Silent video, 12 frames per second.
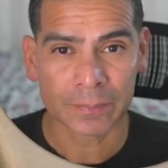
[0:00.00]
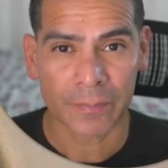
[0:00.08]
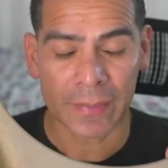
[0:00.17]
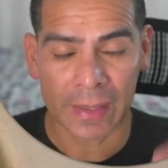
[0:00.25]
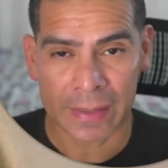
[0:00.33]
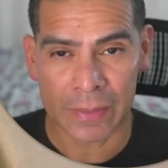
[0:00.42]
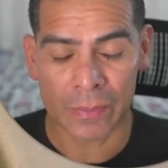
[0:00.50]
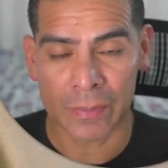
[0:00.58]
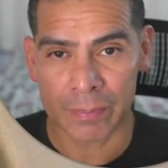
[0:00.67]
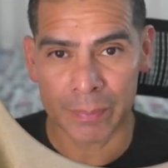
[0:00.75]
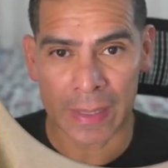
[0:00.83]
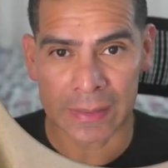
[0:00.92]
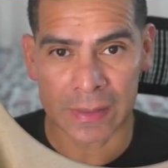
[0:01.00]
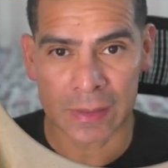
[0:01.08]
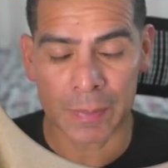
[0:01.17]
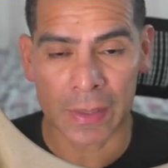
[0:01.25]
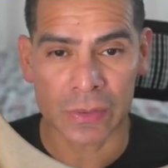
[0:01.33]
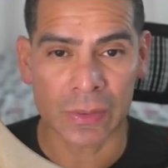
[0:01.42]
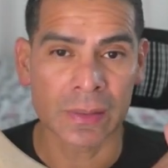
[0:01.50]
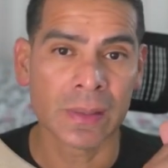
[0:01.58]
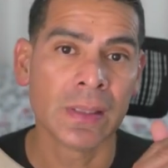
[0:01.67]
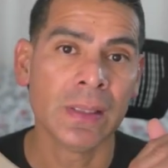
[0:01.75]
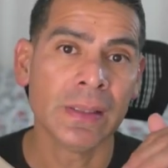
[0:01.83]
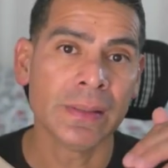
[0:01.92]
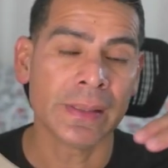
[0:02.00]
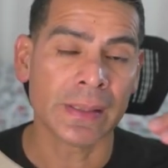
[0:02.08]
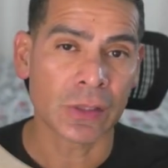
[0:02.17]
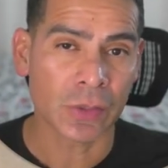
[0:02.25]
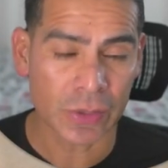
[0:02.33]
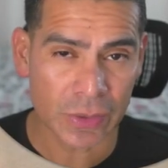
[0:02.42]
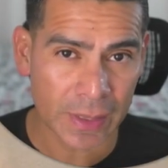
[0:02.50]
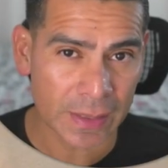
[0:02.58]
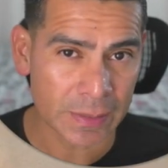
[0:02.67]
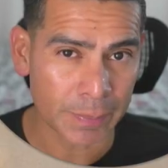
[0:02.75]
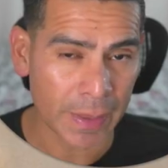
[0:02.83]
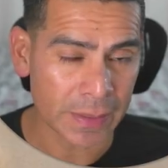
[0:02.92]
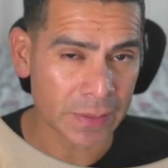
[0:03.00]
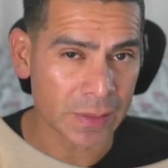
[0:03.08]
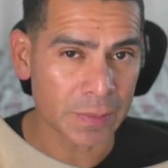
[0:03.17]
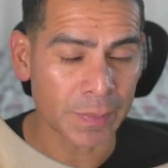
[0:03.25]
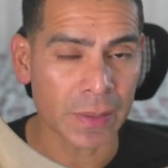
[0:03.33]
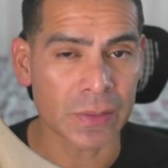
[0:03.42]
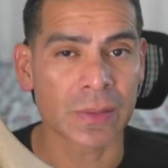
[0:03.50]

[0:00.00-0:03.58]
he'll pass an inspection. The electrician has to pass an inspection,